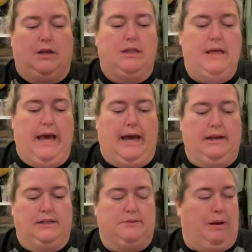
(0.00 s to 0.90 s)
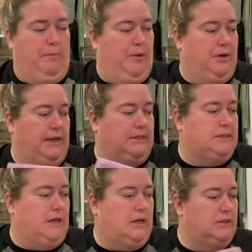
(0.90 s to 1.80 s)
that is my birthday
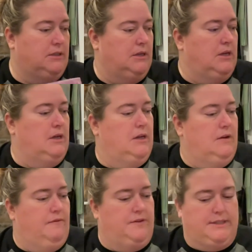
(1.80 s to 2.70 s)
thought for